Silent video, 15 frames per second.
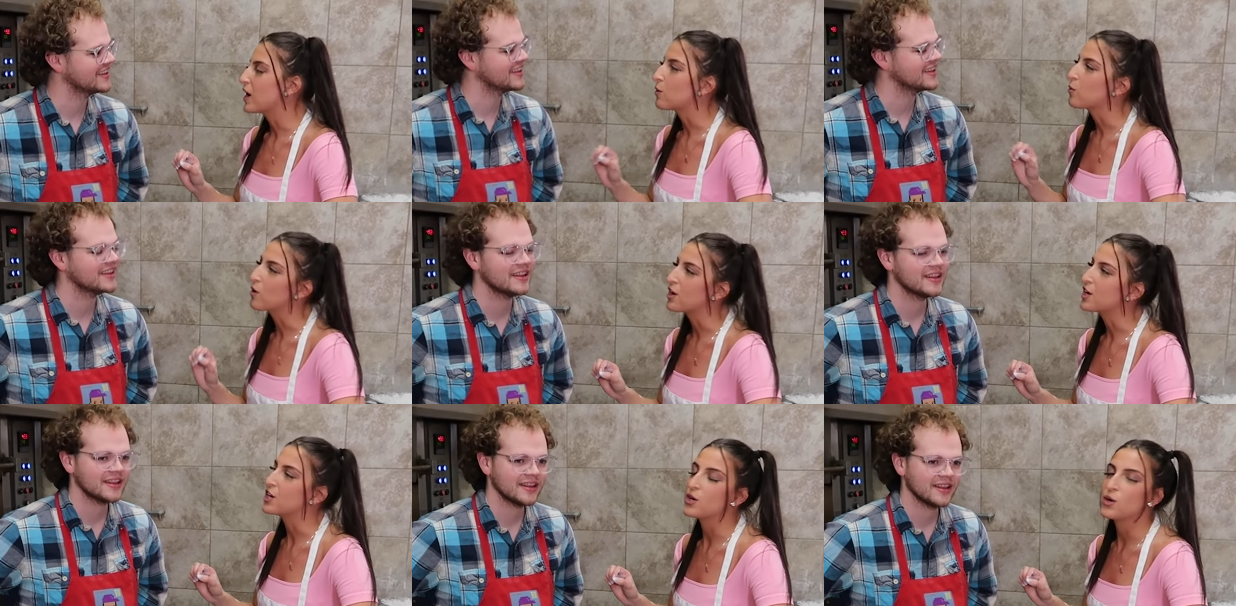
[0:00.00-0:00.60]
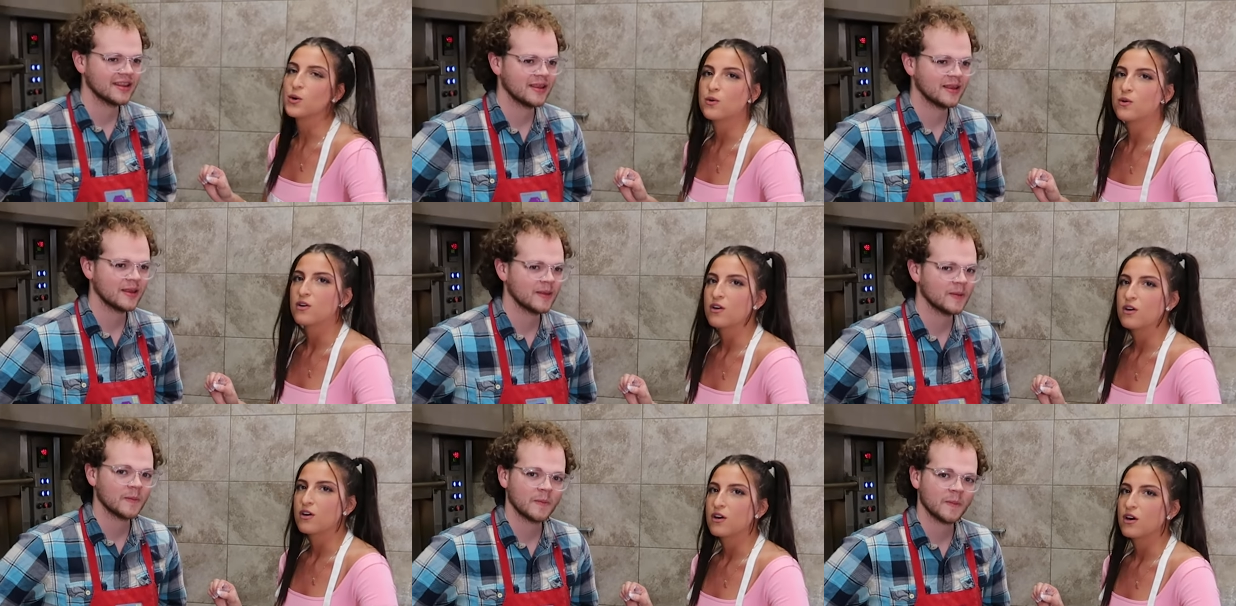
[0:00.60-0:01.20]
Speaker 1: Where were you
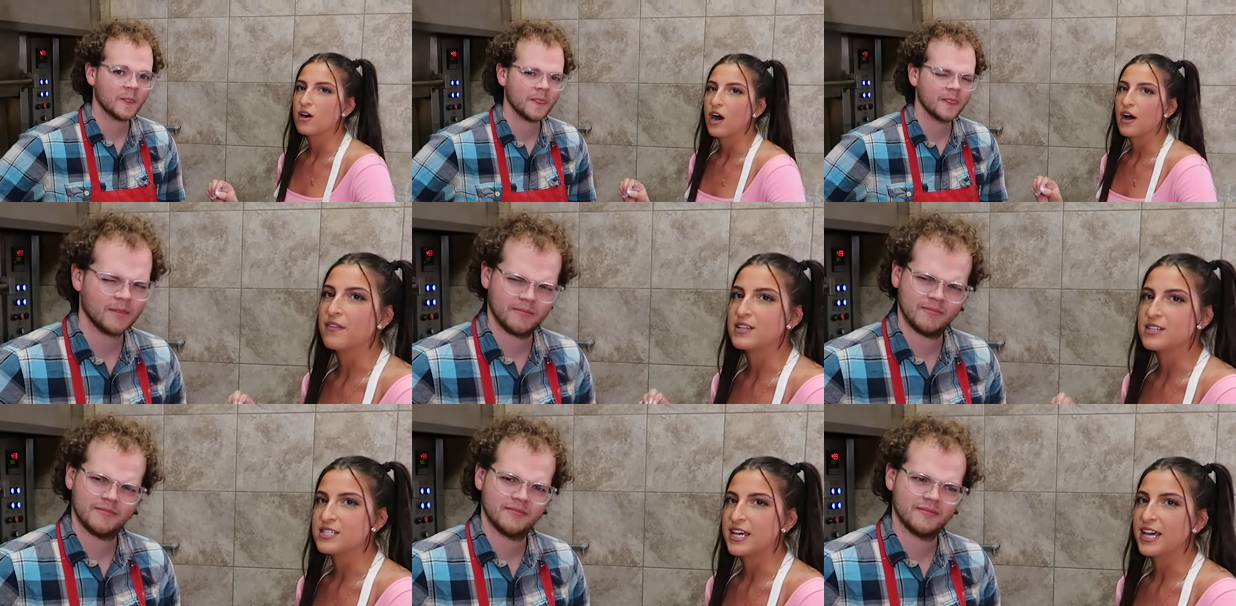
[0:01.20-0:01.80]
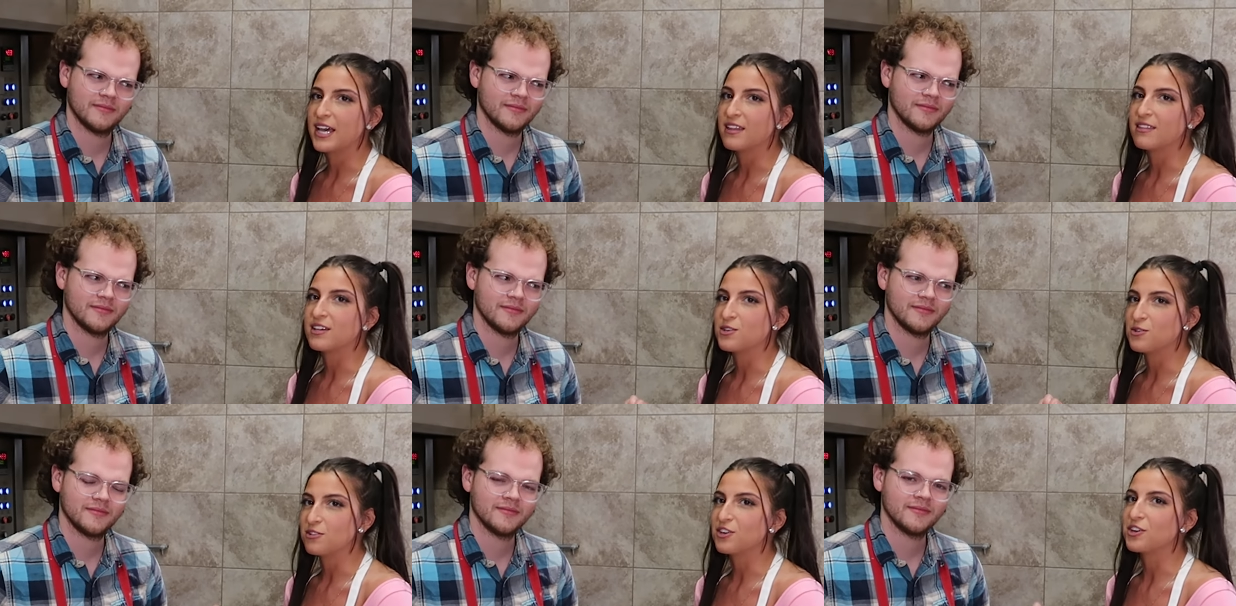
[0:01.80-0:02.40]
on the day that
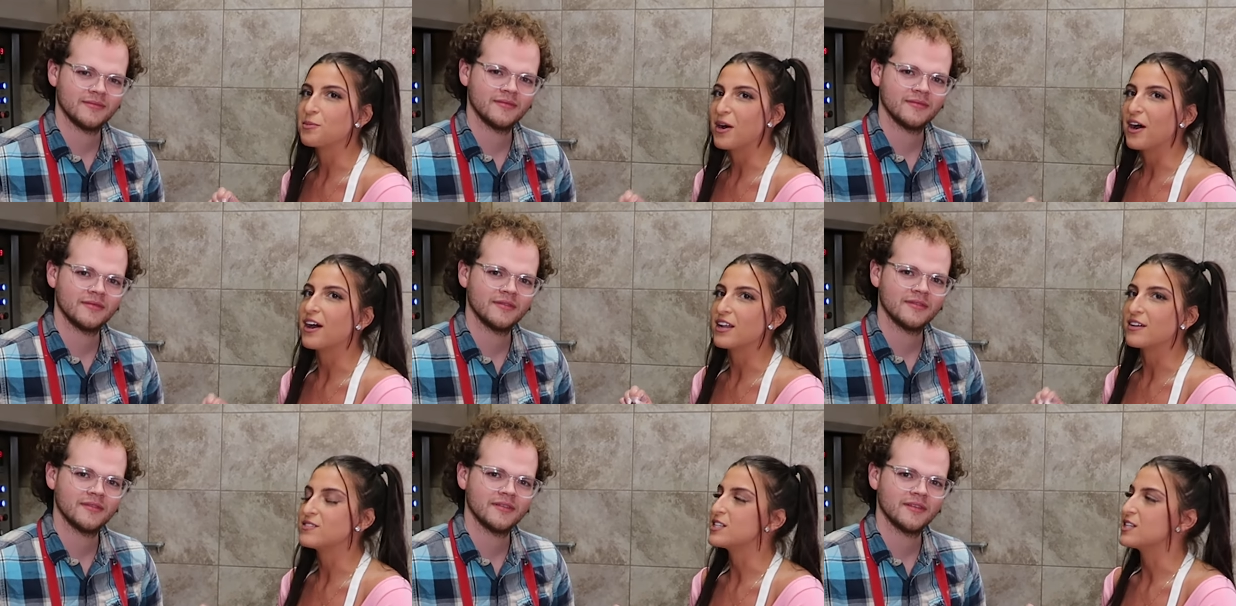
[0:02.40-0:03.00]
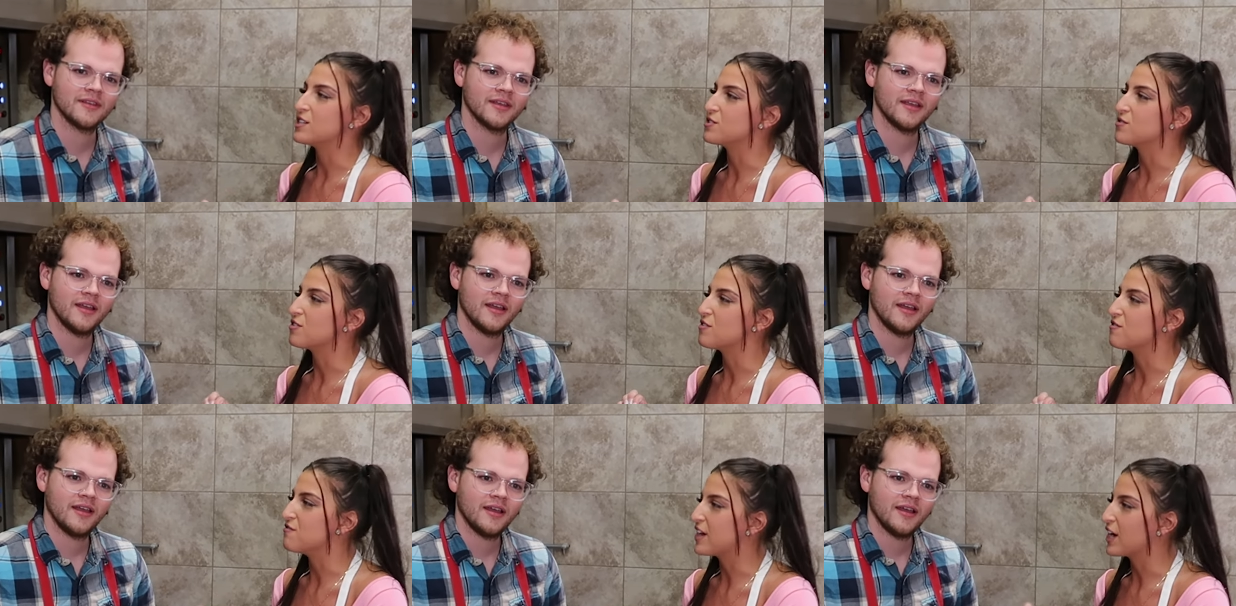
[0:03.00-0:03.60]
you learned about NFTs for
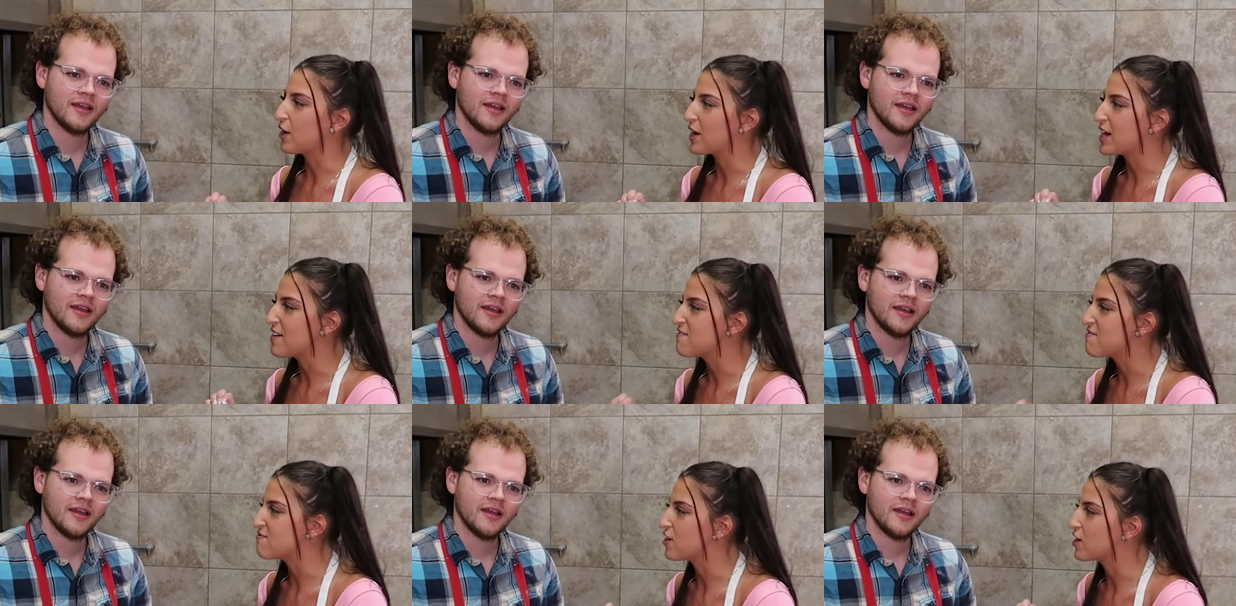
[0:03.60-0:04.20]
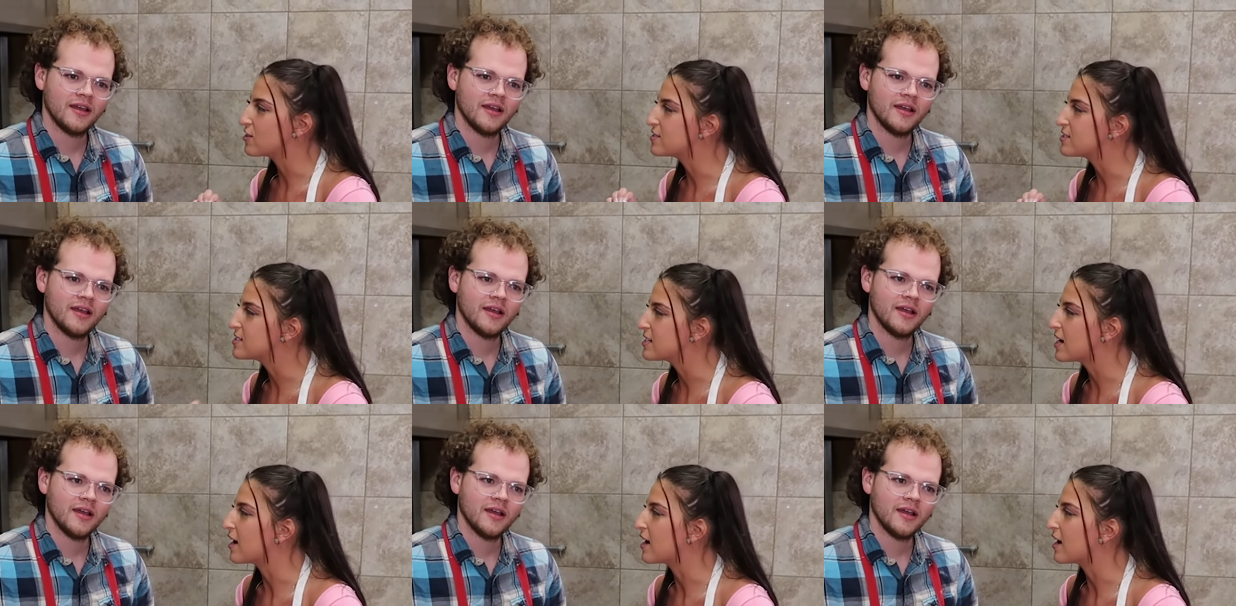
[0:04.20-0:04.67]
the very first